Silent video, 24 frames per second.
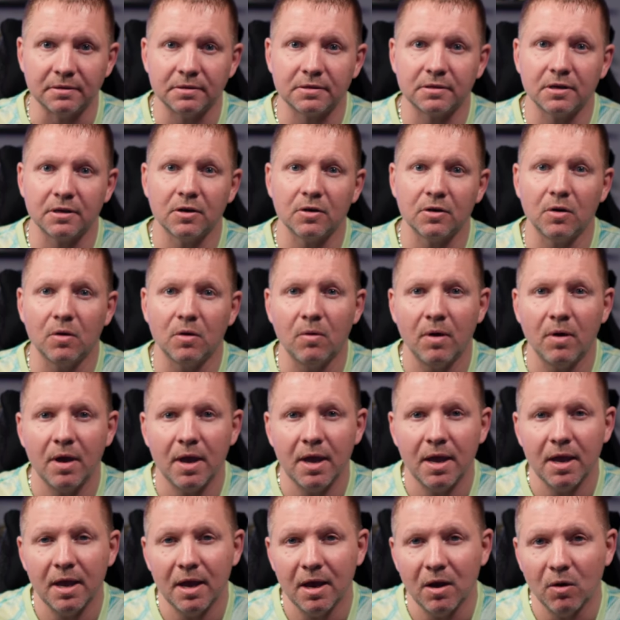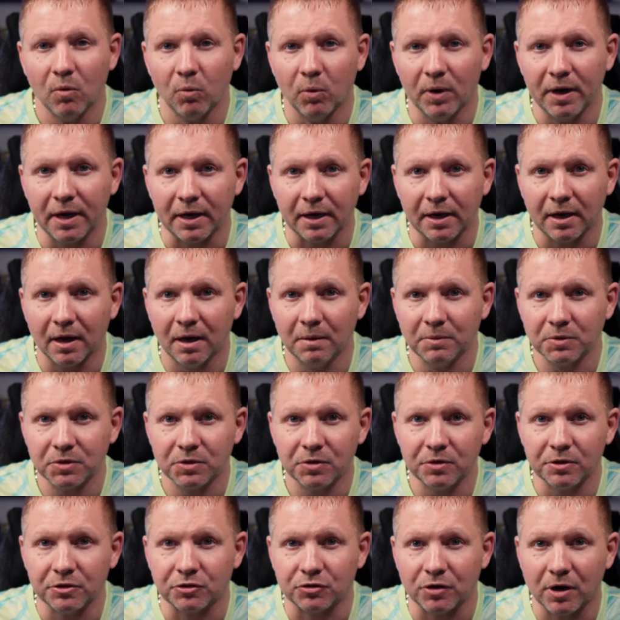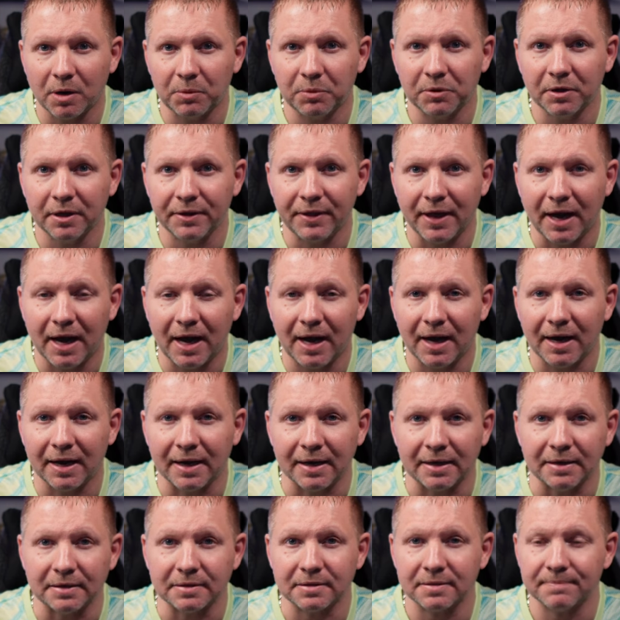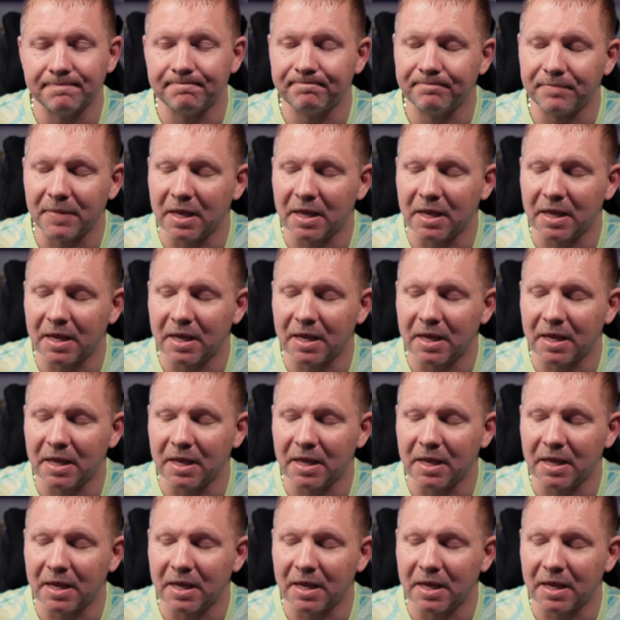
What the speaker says: So when it comes to the treble and the highs,